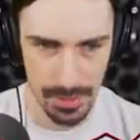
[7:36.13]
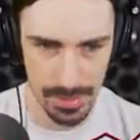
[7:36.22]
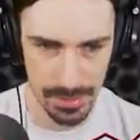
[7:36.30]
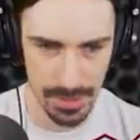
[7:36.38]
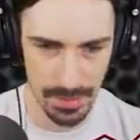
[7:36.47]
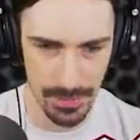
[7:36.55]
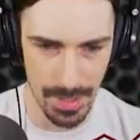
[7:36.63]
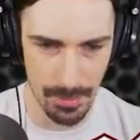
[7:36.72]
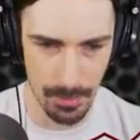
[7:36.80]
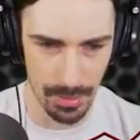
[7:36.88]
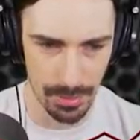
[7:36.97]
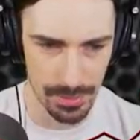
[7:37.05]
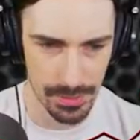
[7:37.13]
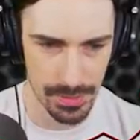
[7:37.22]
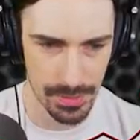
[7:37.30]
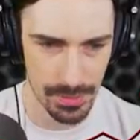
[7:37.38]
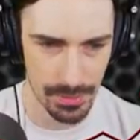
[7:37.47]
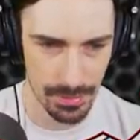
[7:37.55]
So let's see if that
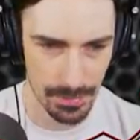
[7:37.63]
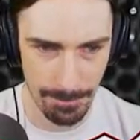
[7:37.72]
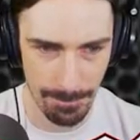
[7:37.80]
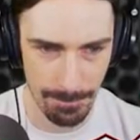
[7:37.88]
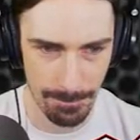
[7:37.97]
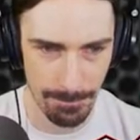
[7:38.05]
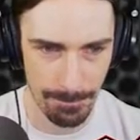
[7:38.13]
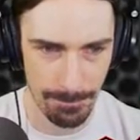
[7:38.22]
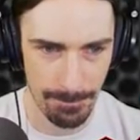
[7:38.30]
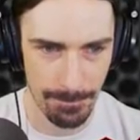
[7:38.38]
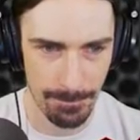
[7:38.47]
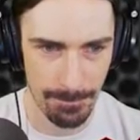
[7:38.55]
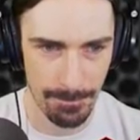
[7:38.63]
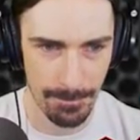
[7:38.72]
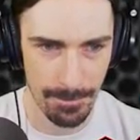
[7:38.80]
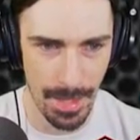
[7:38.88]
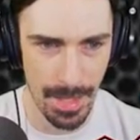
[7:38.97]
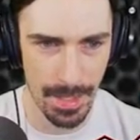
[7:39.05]
works.
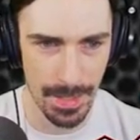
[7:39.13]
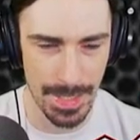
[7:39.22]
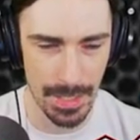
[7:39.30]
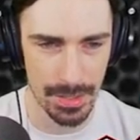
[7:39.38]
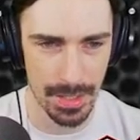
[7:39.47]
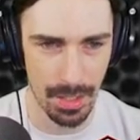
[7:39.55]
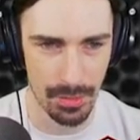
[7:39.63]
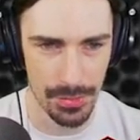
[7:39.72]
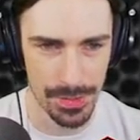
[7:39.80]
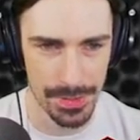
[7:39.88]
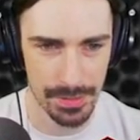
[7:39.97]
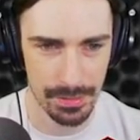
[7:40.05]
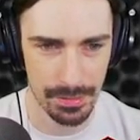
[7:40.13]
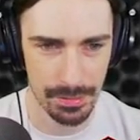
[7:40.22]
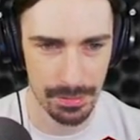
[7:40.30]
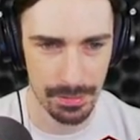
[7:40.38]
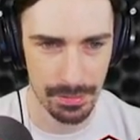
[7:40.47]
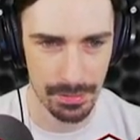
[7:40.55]
Hey, there it goes.
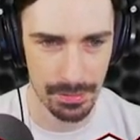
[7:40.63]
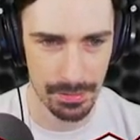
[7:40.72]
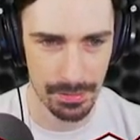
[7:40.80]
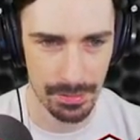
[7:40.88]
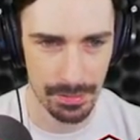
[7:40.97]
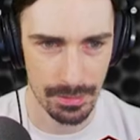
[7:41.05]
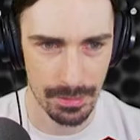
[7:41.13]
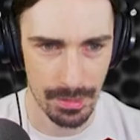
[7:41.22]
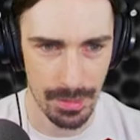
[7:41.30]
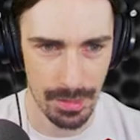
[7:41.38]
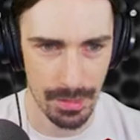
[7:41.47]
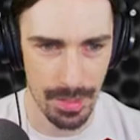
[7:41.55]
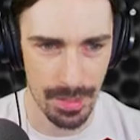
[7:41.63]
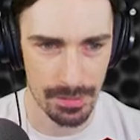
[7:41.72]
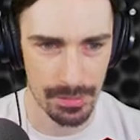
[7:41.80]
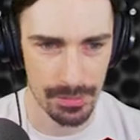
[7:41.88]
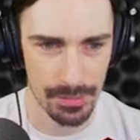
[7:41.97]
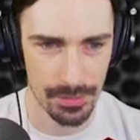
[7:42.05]
All
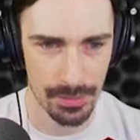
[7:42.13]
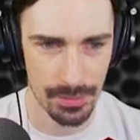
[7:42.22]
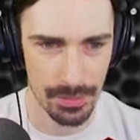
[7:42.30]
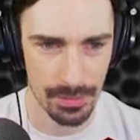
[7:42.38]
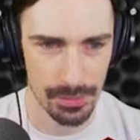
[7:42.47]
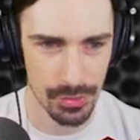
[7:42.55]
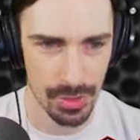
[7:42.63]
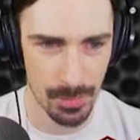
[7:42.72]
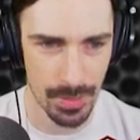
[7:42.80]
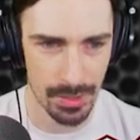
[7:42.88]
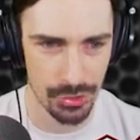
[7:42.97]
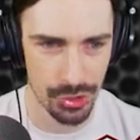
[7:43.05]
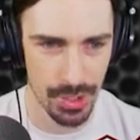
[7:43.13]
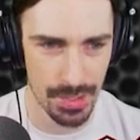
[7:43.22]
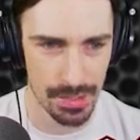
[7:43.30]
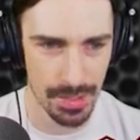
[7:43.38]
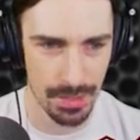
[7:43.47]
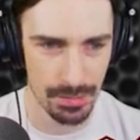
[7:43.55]
right. So then we can
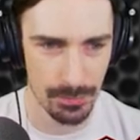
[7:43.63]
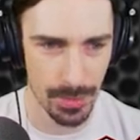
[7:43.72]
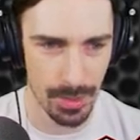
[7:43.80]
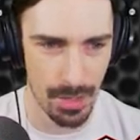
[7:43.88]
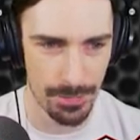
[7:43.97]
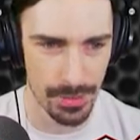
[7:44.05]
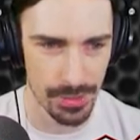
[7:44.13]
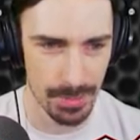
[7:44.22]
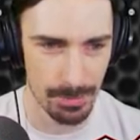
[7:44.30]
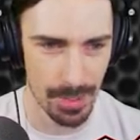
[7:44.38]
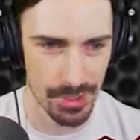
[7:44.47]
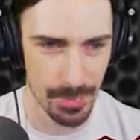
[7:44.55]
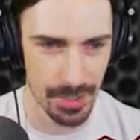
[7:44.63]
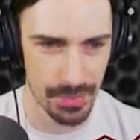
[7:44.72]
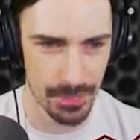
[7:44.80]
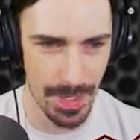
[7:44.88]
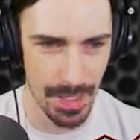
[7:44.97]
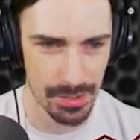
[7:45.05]
chase it. We're obviously much,
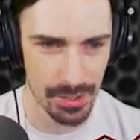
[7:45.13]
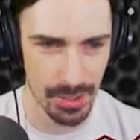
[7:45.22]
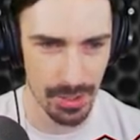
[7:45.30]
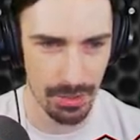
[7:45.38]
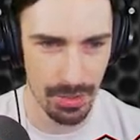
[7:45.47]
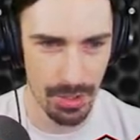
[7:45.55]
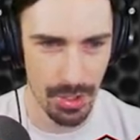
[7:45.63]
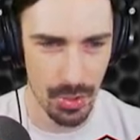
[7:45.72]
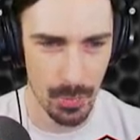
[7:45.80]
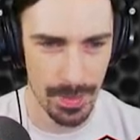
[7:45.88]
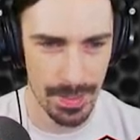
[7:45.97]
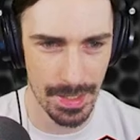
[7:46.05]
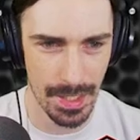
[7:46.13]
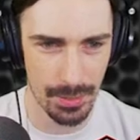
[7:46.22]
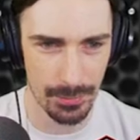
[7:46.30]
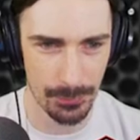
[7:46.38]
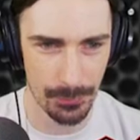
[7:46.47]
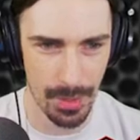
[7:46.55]
much faster. We get out
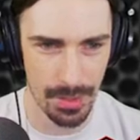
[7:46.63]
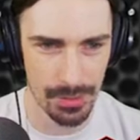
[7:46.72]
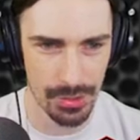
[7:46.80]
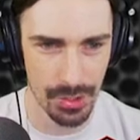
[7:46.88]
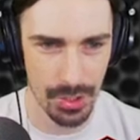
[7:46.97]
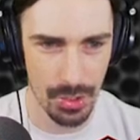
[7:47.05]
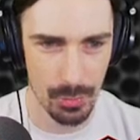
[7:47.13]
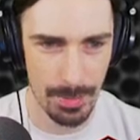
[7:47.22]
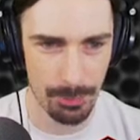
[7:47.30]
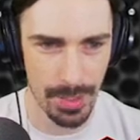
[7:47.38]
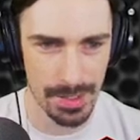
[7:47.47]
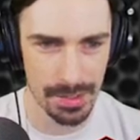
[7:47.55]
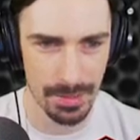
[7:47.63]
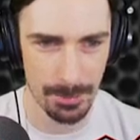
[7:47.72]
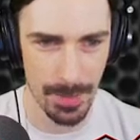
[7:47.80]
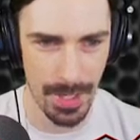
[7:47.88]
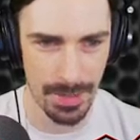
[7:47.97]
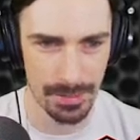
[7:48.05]
in front. We press the
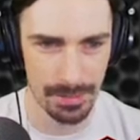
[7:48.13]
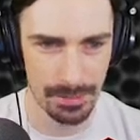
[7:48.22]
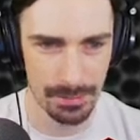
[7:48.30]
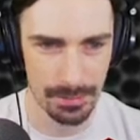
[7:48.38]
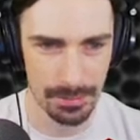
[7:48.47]
button.